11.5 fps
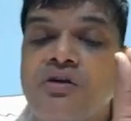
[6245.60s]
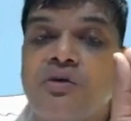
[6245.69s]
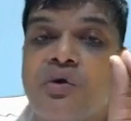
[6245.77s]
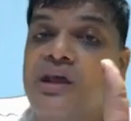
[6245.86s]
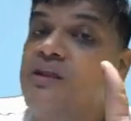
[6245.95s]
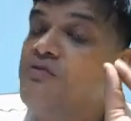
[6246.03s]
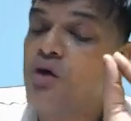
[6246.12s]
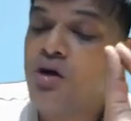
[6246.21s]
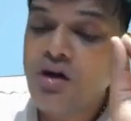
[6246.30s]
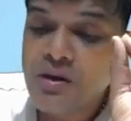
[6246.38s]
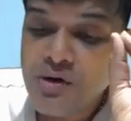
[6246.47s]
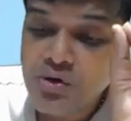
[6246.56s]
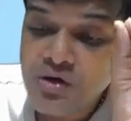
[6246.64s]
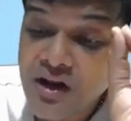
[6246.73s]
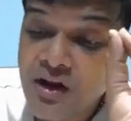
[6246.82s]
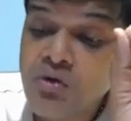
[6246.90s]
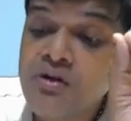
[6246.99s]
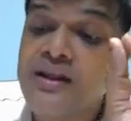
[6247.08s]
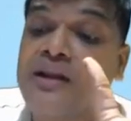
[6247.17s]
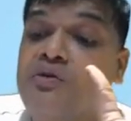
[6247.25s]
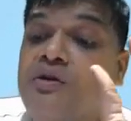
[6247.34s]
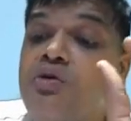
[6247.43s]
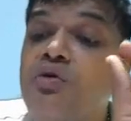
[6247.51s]
Okay, if you are not able to turn around, then
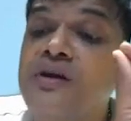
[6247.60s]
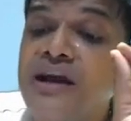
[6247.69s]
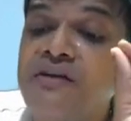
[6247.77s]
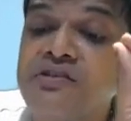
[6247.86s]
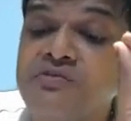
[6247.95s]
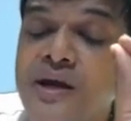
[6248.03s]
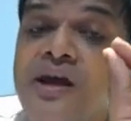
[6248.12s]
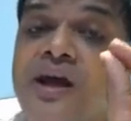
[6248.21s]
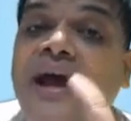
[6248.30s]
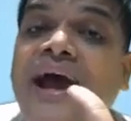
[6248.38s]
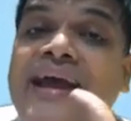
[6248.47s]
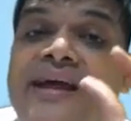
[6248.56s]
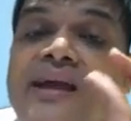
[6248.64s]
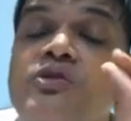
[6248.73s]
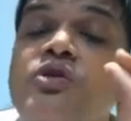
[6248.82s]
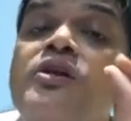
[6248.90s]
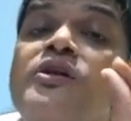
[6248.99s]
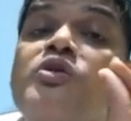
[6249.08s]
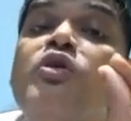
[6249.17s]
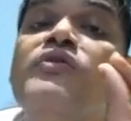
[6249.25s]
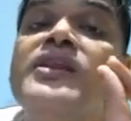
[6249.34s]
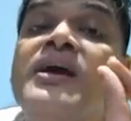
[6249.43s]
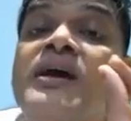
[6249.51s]
you will go with divestment, and then you will go
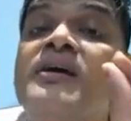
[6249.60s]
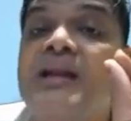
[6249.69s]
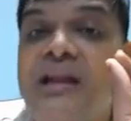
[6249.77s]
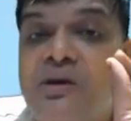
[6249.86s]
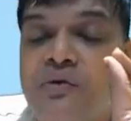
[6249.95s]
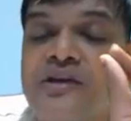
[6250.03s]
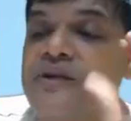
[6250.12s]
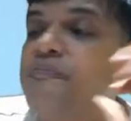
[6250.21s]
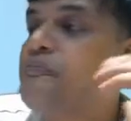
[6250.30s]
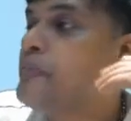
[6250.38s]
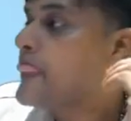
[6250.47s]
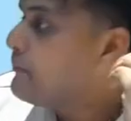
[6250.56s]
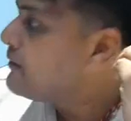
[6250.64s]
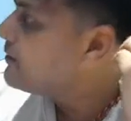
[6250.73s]
with a liquidation. But